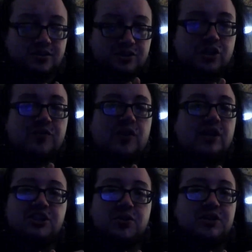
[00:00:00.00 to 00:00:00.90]
server
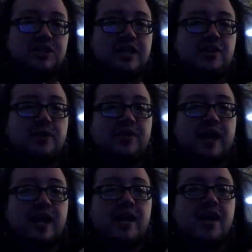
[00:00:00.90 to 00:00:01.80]
associated with
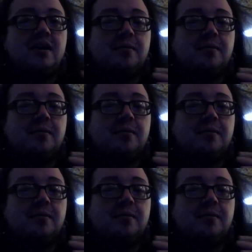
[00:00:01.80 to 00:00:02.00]
a